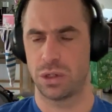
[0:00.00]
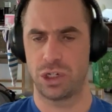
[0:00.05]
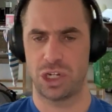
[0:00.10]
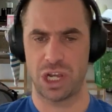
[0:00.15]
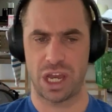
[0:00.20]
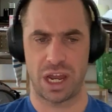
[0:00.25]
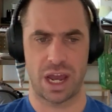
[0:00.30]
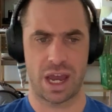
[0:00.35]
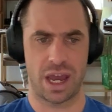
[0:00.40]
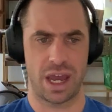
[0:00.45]

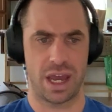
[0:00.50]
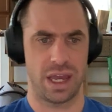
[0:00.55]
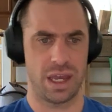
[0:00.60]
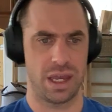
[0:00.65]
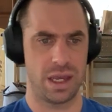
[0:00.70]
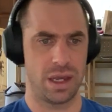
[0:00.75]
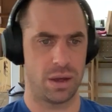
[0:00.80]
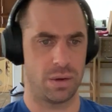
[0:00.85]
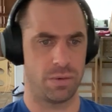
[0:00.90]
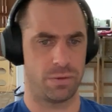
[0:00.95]

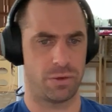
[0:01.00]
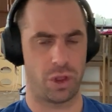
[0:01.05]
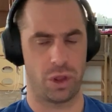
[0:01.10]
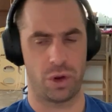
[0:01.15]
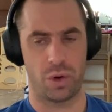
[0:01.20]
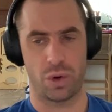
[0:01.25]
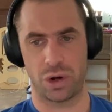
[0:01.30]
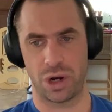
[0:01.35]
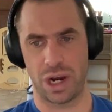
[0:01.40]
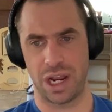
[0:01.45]
Jedi,
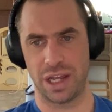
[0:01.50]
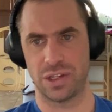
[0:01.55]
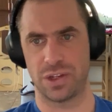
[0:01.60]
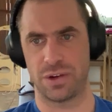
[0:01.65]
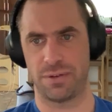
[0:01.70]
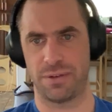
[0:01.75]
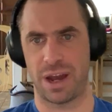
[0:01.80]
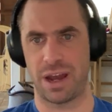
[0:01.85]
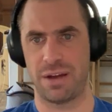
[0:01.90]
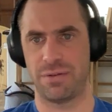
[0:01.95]
Fallen Order, and
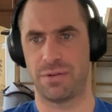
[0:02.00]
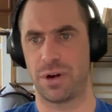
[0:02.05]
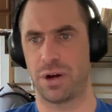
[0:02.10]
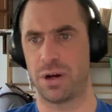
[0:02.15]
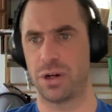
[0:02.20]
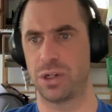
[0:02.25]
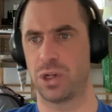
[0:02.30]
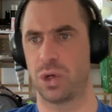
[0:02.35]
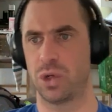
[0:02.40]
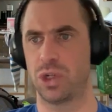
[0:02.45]

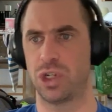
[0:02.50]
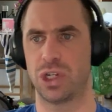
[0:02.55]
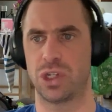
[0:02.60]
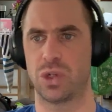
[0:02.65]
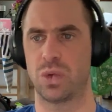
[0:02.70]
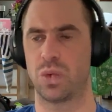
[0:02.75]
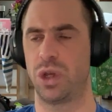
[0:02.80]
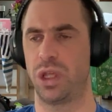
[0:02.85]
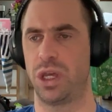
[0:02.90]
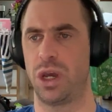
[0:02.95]
Survivor. So
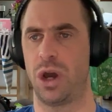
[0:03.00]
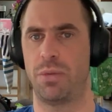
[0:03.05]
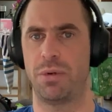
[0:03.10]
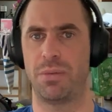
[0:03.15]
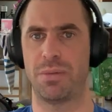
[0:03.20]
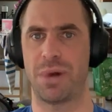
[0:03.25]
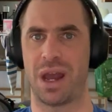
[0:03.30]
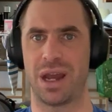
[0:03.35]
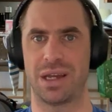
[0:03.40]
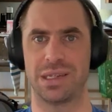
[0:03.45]
just really
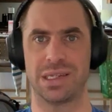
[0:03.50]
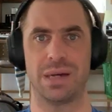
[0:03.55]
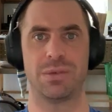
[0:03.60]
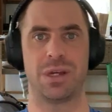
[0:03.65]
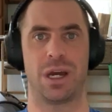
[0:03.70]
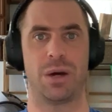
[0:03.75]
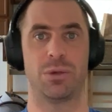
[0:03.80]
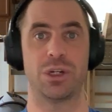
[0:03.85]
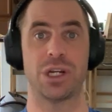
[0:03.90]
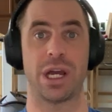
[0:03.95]
opened my eyes
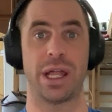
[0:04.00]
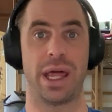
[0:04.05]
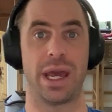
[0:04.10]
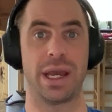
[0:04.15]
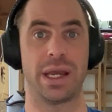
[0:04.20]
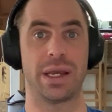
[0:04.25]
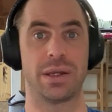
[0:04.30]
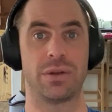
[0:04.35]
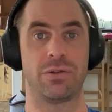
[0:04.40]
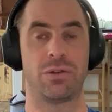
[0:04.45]
up to how much I
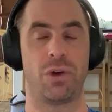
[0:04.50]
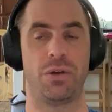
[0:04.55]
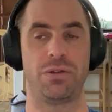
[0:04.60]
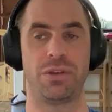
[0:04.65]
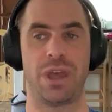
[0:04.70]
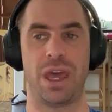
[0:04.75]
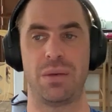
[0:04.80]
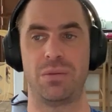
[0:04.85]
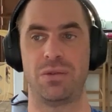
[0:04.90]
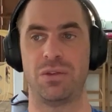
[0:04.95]
like
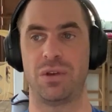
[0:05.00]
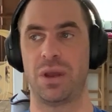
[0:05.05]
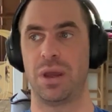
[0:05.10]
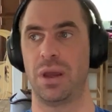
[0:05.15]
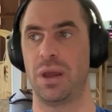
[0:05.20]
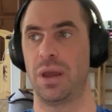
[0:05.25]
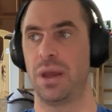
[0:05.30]
Souls games.